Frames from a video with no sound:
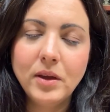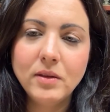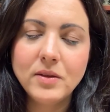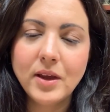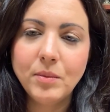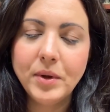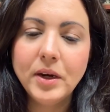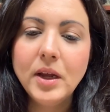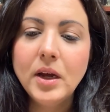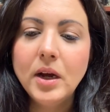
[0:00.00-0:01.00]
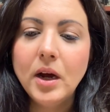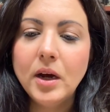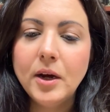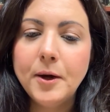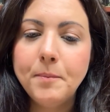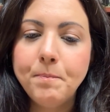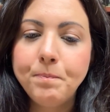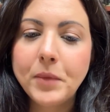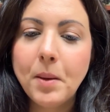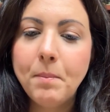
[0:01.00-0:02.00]
segment.
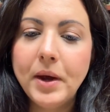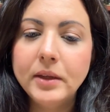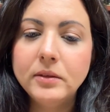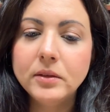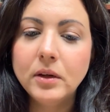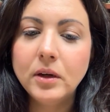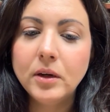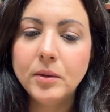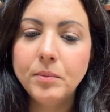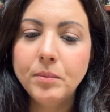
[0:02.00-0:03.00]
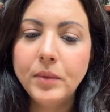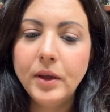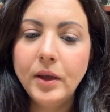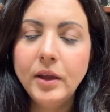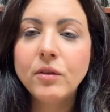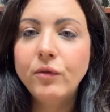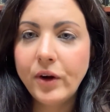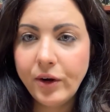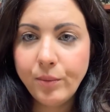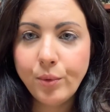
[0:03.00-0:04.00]
But it's
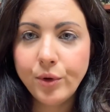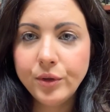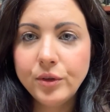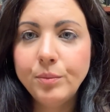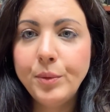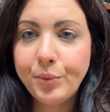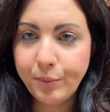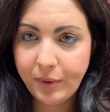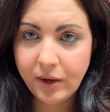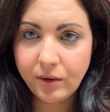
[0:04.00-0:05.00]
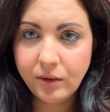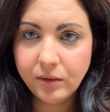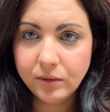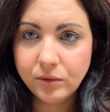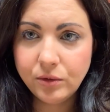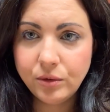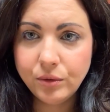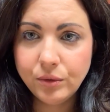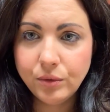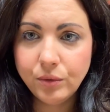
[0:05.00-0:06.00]
very important to be prepared
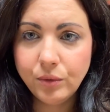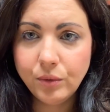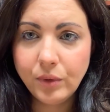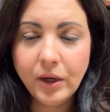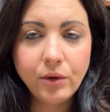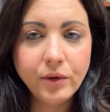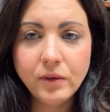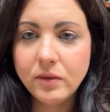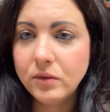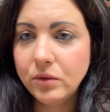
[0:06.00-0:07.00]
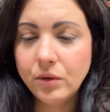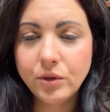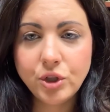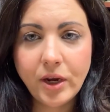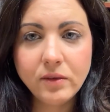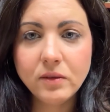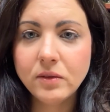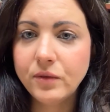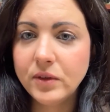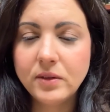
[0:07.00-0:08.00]
to increase your chances
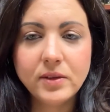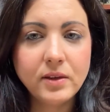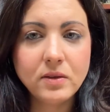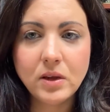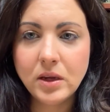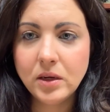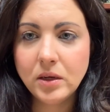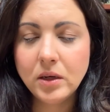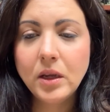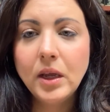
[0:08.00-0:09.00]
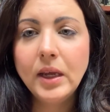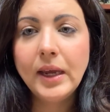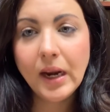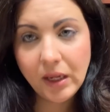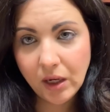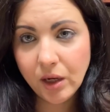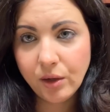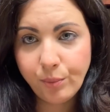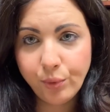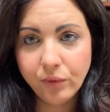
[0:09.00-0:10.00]
of success in getting an
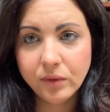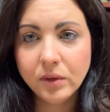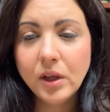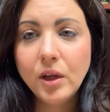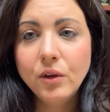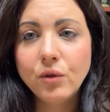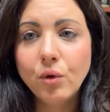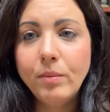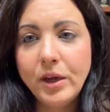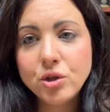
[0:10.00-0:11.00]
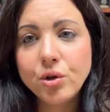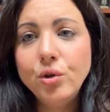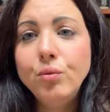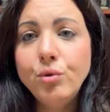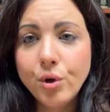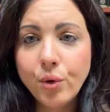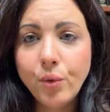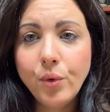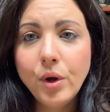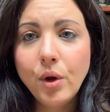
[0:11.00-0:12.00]
approval. So make sure you
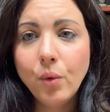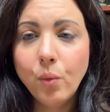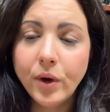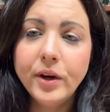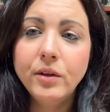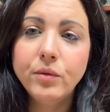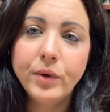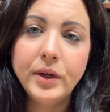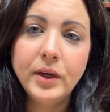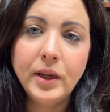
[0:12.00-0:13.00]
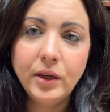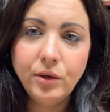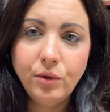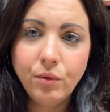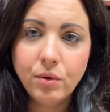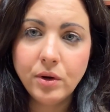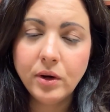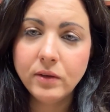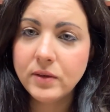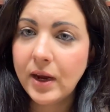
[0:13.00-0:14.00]
know what is written in your
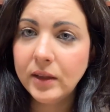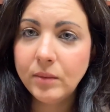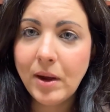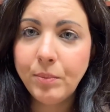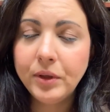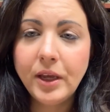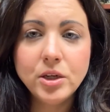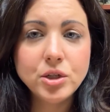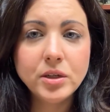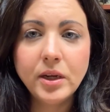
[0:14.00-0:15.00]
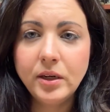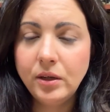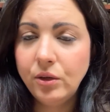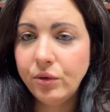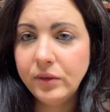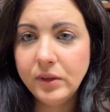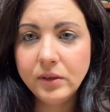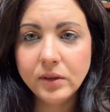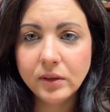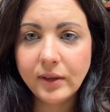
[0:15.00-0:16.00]
asylum application and in your
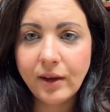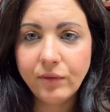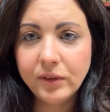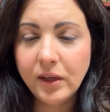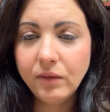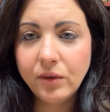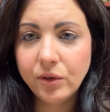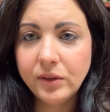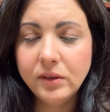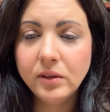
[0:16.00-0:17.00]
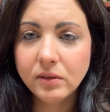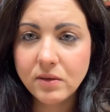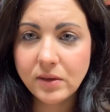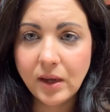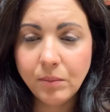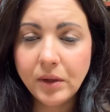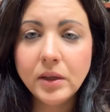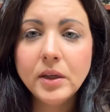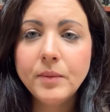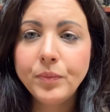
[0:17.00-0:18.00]
detailed affidavit or detailed statement
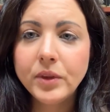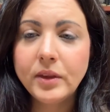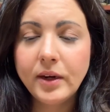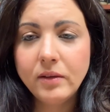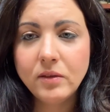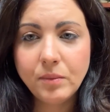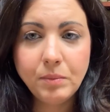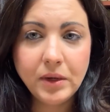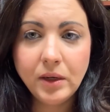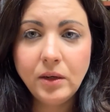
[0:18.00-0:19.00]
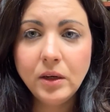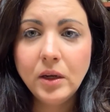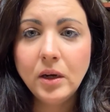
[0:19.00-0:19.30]
that is submitted